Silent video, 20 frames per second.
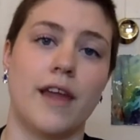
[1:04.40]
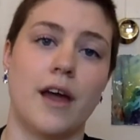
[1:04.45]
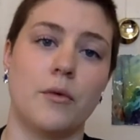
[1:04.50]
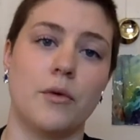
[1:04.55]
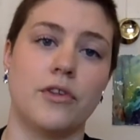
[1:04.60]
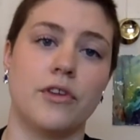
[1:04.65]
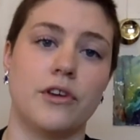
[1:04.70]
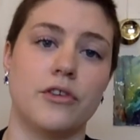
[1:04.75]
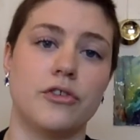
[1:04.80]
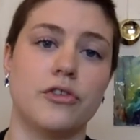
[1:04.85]
that
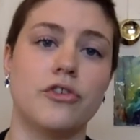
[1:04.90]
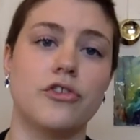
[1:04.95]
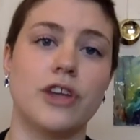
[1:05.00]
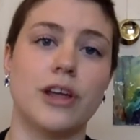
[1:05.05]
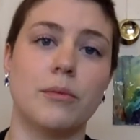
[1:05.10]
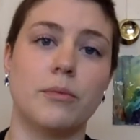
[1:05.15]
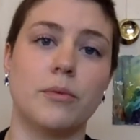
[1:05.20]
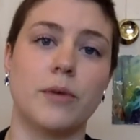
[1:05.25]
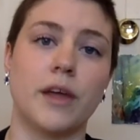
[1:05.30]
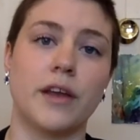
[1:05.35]

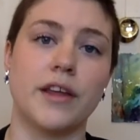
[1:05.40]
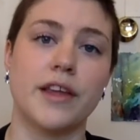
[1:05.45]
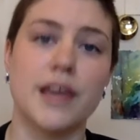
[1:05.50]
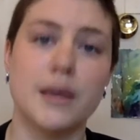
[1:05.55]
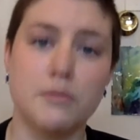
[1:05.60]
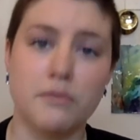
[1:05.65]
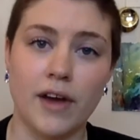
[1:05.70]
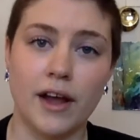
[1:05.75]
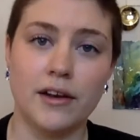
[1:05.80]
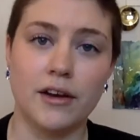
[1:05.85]
relationship and
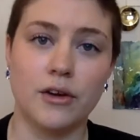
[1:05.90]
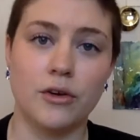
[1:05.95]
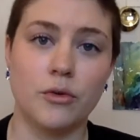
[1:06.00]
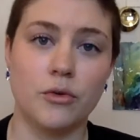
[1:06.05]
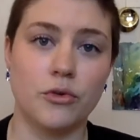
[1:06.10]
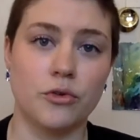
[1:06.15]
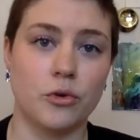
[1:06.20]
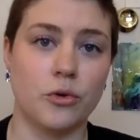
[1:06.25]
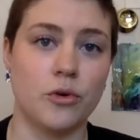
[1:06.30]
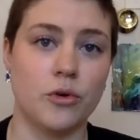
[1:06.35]
keep finding new
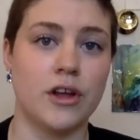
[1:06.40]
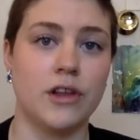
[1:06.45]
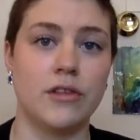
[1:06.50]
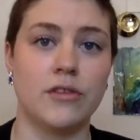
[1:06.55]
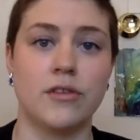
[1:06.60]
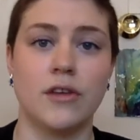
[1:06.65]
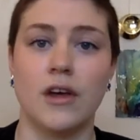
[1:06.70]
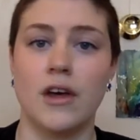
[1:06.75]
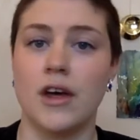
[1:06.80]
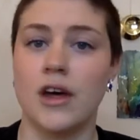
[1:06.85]

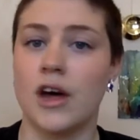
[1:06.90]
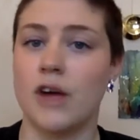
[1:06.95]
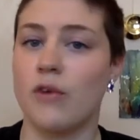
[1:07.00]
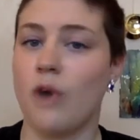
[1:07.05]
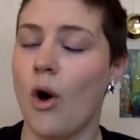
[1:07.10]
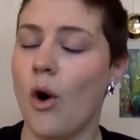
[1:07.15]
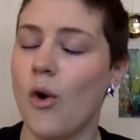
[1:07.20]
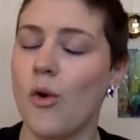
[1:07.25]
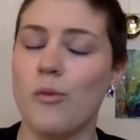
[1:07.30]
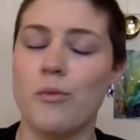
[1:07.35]
stories of
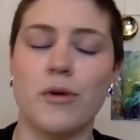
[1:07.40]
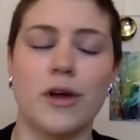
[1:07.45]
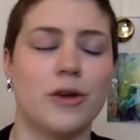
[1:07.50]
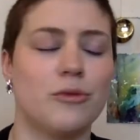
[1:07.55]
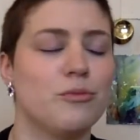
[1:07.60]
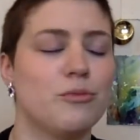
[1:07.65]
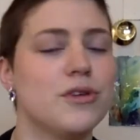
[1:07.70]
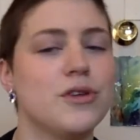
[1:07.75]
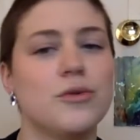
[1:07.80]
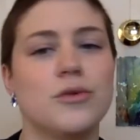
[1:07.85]
hope
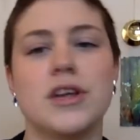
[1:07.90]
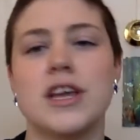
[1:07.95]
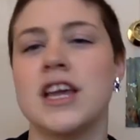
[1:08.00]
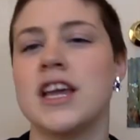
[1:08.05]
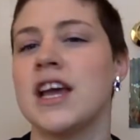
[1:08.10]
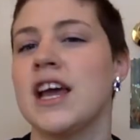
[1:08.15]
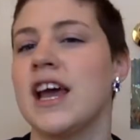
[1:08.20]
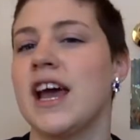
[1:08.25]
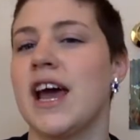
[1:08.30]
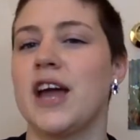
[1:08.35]
and
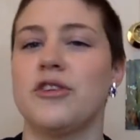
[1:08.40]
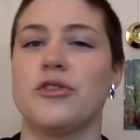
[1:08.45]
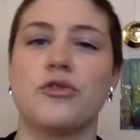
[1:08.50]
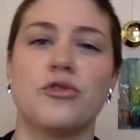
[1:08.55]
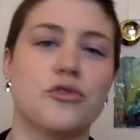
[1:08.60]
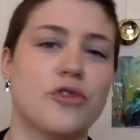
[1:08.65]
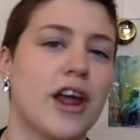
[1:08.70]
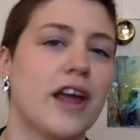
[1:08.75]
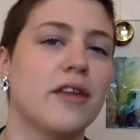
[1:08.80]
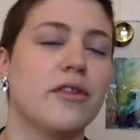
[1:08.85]
beauty and
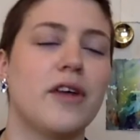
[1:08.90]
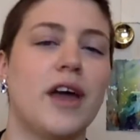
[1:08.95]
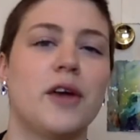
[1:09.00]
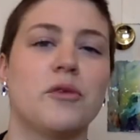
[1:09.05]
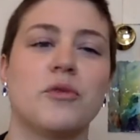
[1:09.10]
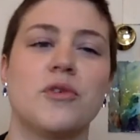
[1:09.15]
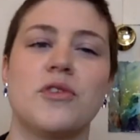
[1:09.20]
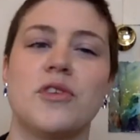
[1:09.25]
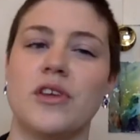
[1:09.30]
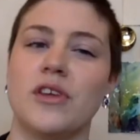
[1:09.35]
strength
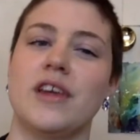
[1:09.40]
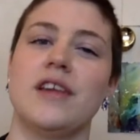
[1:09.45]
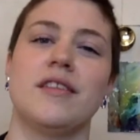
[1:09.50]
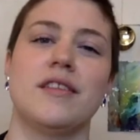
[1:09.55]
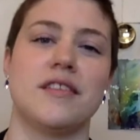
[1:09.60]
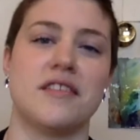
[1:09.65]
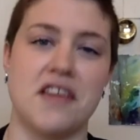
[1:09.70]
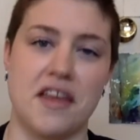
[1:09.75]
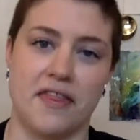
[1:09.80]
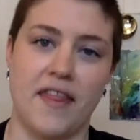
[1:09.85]
and
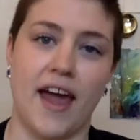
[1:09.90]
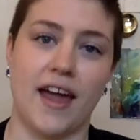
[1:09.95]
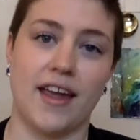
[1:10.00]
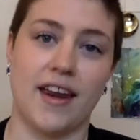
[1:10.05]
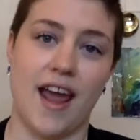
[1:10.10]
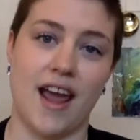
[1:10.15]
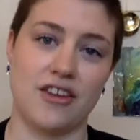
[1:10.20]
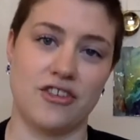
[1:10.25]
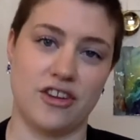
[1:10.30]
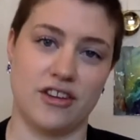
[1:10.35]
resilience in that
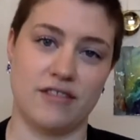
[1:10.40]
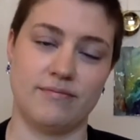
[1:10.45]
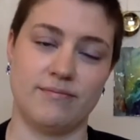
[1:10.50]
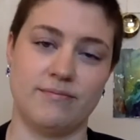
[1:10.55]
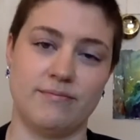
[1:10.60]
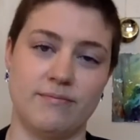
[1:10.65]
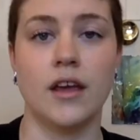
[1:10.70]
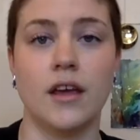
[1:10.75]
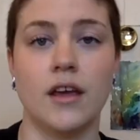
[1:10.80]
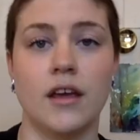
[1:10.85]
connection.
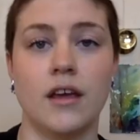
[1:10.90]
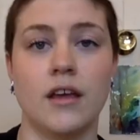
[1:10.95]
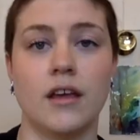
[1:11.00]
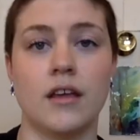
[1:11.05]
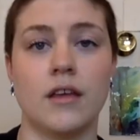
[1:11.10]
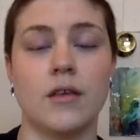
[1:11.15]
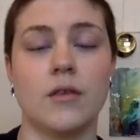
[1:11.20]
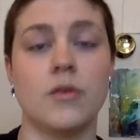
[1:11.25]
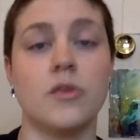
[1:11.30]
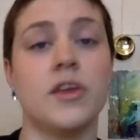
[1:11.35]

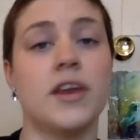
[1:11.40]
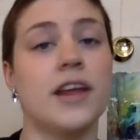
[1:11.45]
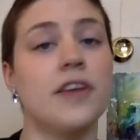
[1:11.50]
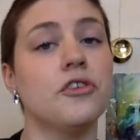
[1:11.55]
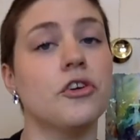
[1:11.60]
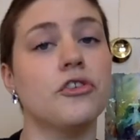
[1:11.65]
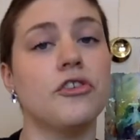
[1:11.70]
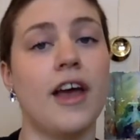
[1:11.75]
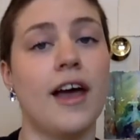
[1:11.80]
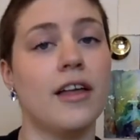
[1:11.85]
So the
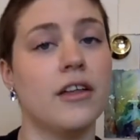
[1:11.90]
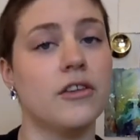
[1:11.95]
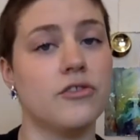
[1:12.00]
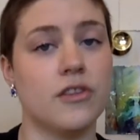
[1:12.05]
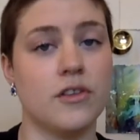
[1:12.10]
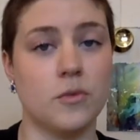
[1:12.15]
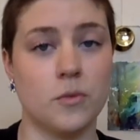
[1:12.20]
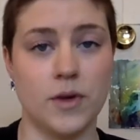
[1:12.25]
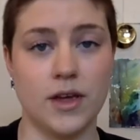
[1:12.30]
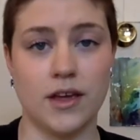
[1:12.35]
nature challenge
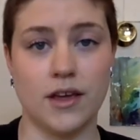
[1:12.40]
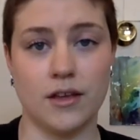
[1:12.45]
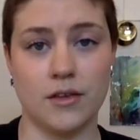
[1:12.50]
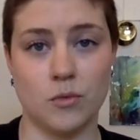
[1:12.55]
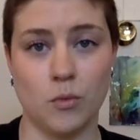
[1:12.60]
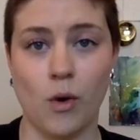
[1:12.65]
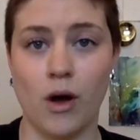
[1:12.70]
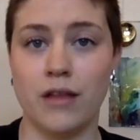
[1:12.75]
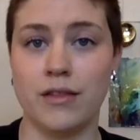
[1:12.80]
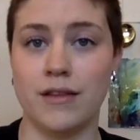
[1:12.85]
this week
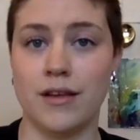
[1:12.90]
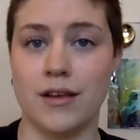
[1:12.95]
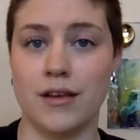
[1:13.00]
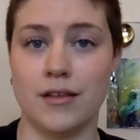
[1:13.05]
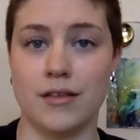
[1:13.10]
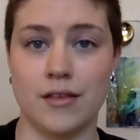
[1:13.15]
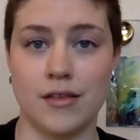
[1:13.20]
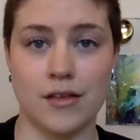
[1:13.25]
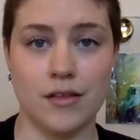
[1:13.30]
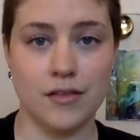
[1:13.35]
is one that
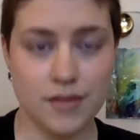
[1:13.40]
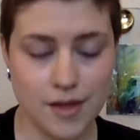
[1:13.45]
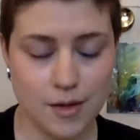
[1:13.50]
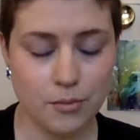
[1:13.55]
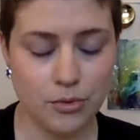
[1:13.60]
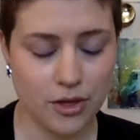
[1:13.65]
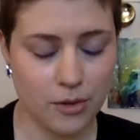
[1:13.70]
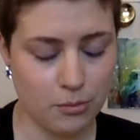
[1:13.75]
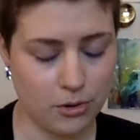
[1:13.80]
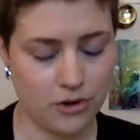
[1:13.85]
is
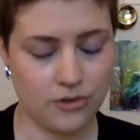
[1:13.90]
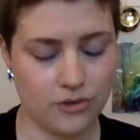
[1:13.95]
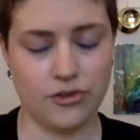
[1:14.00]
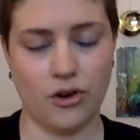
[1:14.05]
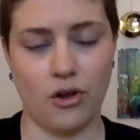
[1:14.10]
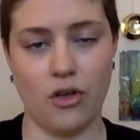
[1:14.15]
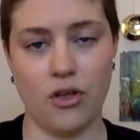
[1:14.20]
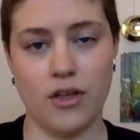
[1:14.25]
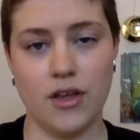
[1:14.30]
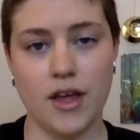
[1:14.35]
deeply
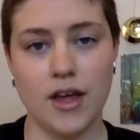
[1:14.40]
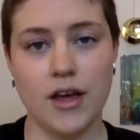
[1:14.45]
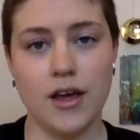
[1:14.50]
personal.